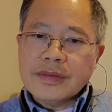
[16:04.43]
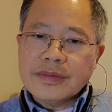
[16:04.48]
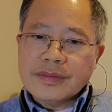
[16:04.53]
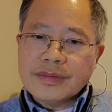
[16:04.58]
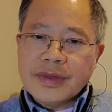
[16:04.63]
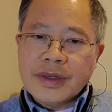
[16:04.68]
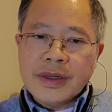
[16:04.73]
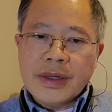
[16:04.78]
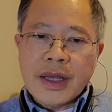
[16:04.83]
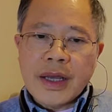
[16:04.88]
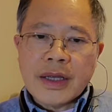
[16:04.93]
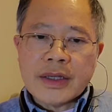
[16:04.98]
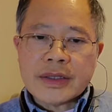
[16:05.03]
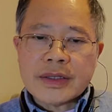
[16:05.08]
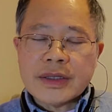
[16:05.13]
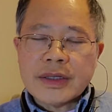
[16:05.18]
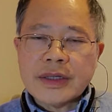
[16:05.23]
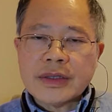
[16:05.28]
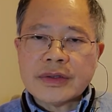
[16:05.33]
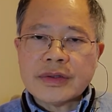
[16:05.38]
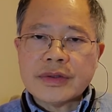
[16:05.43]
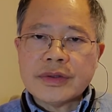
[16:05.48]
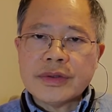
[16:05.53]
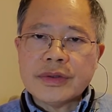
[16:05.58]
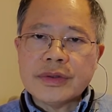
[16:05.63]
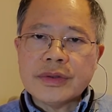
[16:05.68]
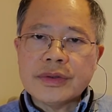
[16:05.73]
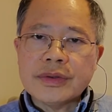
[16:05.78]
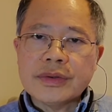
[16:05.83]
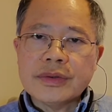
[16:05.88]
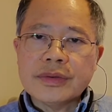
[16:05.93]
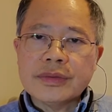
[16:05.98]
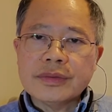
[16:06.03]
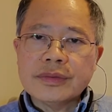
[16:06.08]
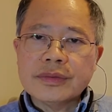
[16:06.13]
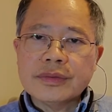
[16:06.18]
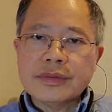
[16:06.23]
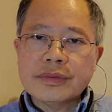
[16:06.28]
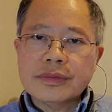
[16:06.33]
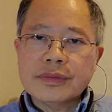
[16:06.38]
an access to
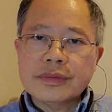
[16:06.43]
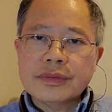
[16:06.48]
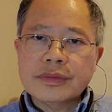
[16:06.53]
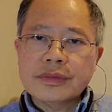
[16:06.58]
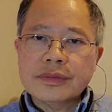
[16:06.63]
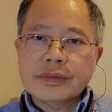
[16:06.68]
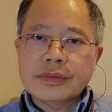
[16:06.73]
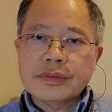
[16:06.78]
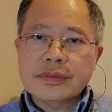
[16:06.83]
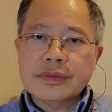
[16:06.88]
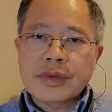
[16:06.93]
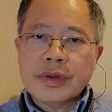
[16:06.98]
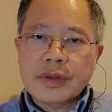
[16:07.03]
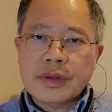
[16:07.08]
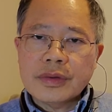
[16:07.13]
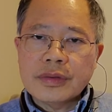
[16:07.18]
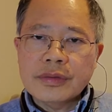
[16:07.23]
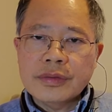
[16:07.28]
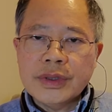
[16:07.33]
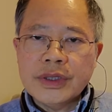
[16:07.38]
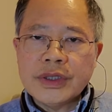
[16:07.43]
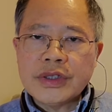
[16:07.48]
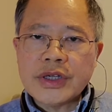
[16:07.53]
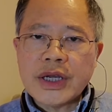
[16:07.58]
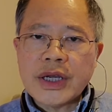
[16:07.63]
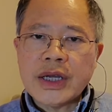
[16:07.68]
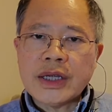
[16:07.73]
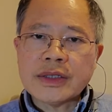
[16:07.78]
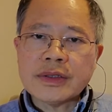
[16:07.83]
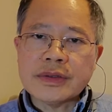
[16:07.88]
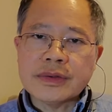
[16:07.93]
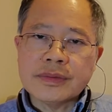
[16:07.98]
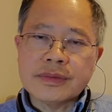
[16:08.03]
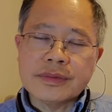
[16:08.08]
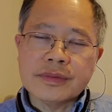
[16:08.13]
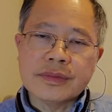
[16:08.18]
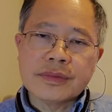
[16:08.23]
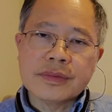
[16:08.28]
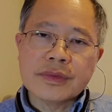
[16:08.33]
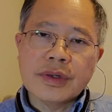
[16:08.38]

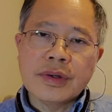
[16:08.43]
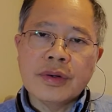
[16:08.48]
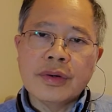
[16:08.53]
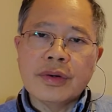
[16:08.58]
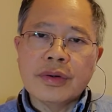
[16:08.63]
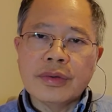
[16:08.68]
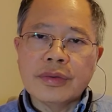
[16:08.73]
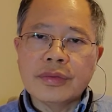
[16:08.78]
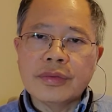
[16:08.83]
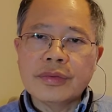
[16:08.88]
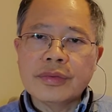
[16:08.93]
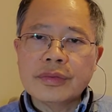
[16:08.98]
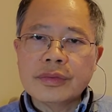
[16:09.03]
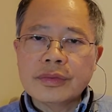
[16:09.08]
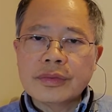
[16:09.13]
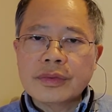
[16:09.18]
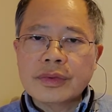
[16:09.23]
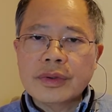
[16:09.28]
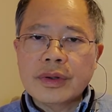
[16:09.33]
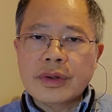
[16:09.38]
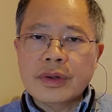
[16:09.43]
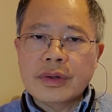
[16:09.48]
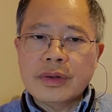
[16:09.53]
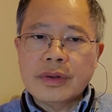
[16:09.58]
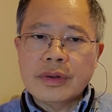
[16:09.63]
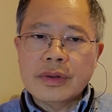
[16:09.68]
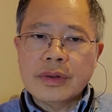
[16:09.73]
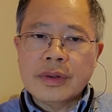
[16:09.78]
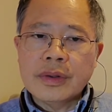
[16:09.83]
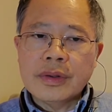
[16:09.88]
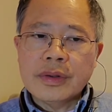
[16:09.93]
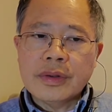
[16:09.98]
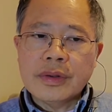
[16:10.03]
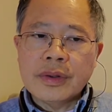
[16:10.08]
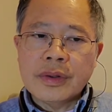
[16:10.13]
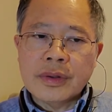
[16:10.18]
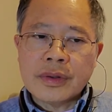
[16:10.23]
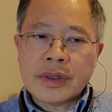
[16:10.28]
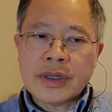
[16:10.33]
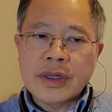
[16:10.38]
WeChat
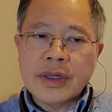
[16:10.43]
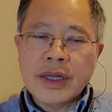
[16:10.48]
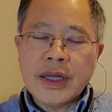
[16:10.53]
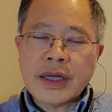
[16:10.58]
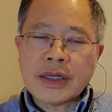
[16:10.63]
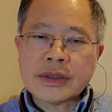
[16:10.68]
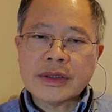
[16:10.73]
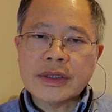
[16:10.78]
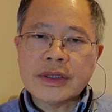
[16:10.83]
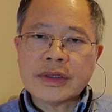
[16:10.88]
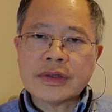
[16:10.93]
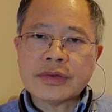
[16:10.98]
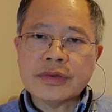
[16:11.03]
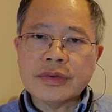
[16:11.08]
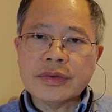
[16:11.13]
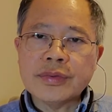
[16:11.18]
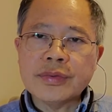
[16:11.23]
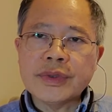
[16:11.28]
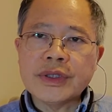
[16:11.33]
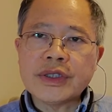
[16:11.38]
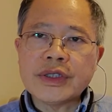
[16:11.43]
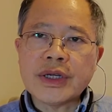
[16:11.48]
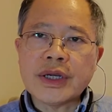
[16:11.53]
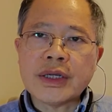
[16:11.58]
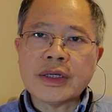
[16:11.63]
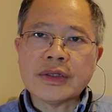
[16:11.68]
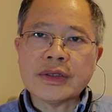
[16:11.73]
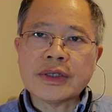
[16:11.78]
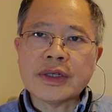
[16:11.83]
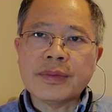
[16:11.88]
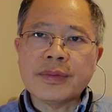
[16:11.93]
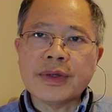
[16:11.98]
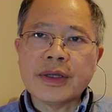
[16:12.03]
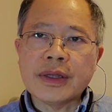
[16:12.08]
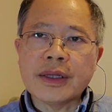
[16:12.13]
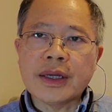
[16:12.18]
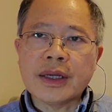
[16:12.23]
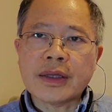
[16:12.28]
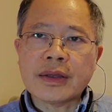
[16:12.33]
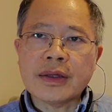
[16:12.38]
or connect us through WeChat or something
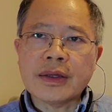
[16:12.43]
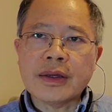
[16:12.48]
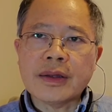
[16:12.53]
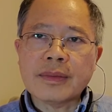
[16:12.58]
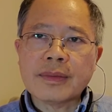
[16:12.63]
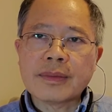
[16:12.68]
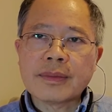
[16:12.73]
like that.